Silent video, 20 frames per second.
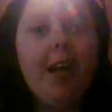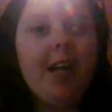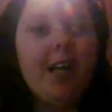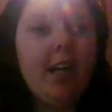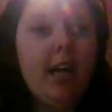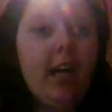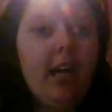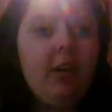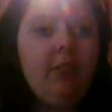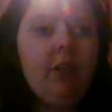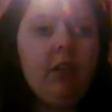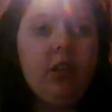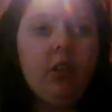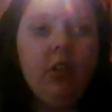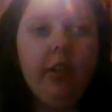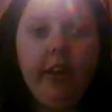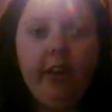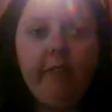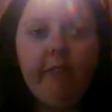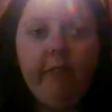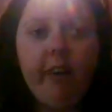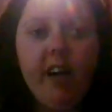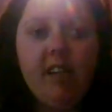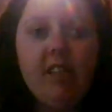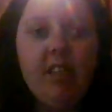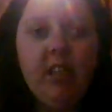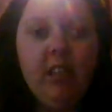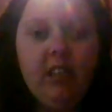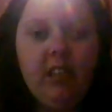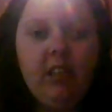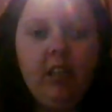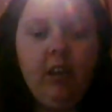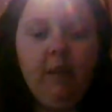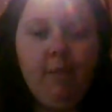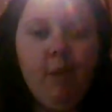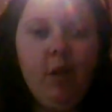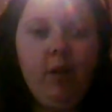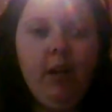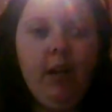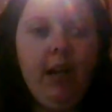their carers or their friends to
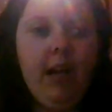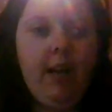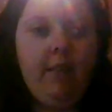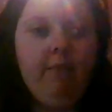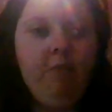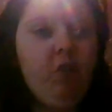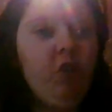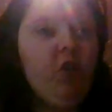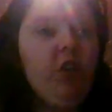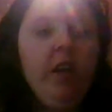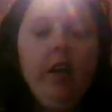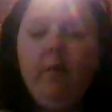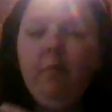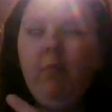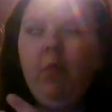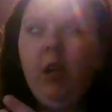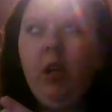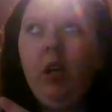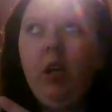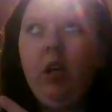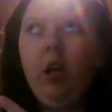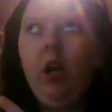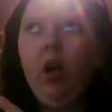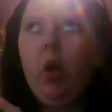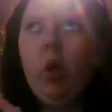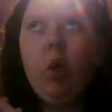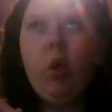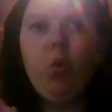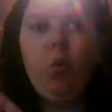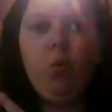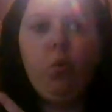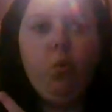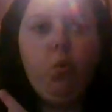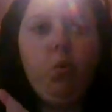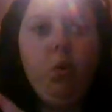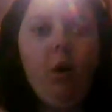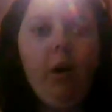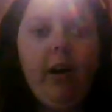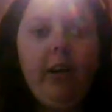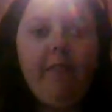communicate for them?
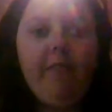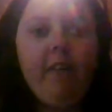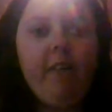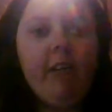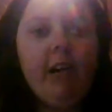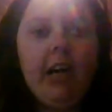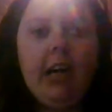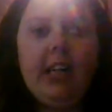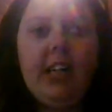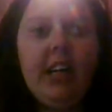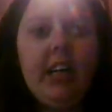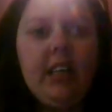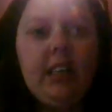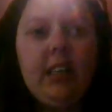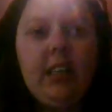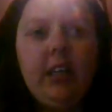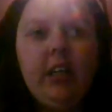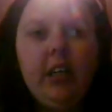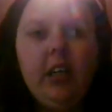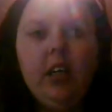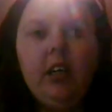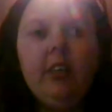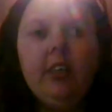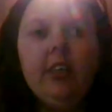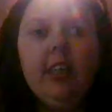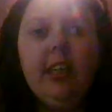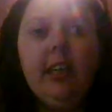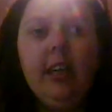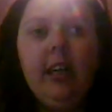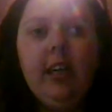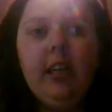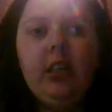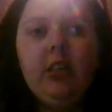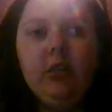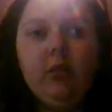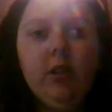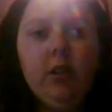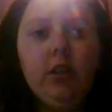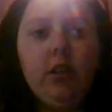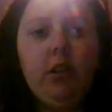What if they're in an accident and they need
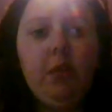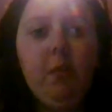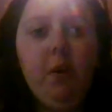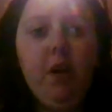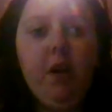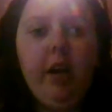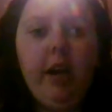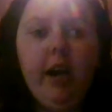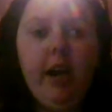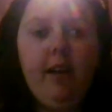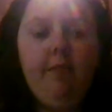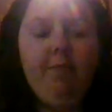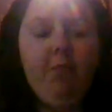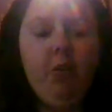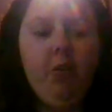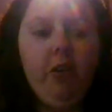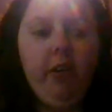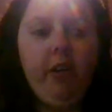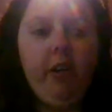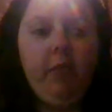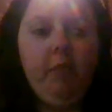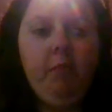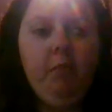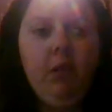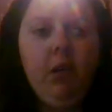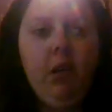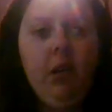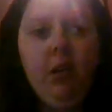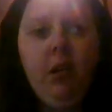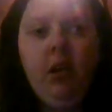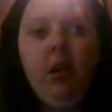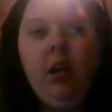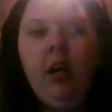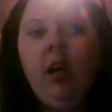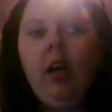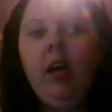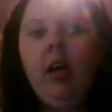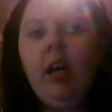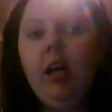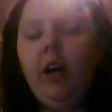someone to communicate for them?
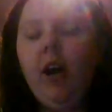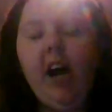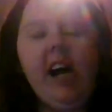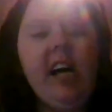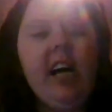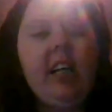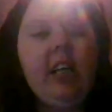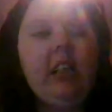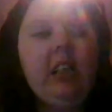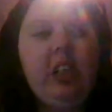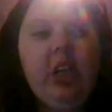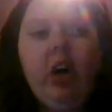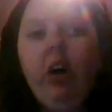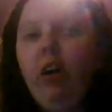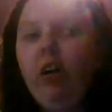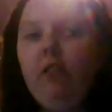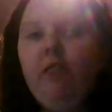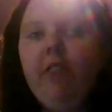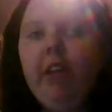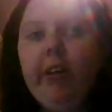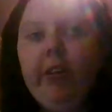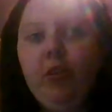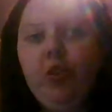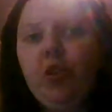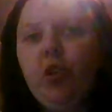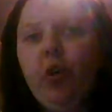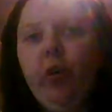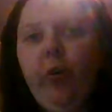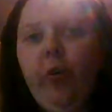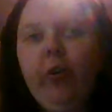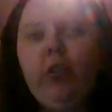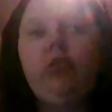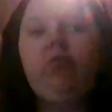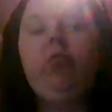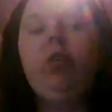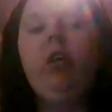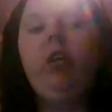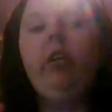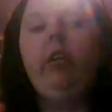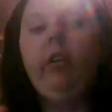Now, I had a lot of those thoughts
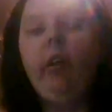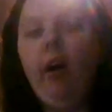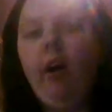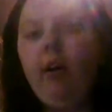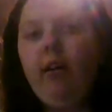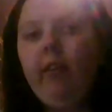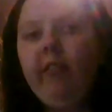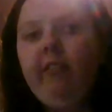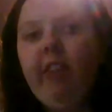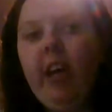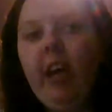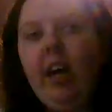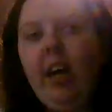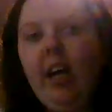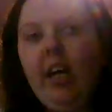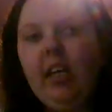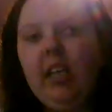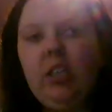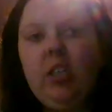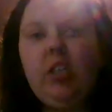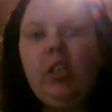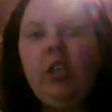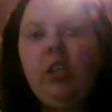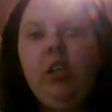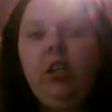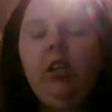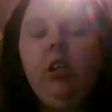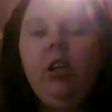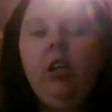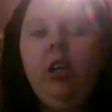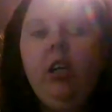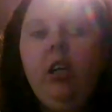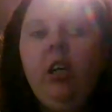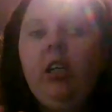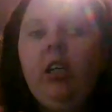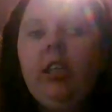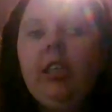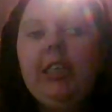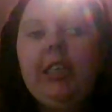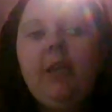for a lot of years
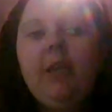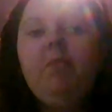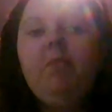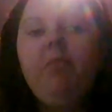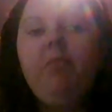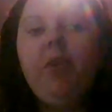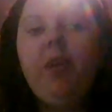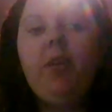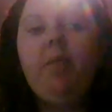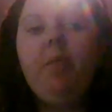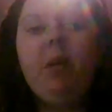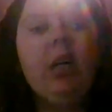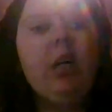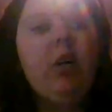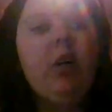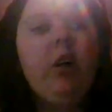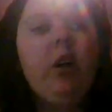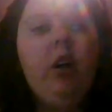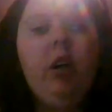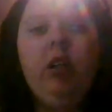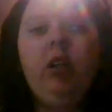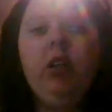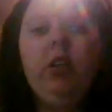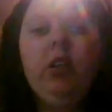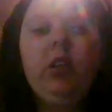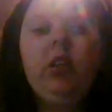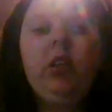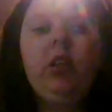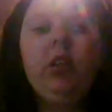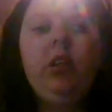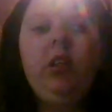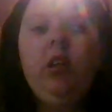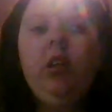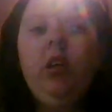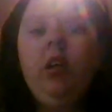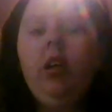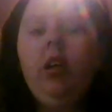simply because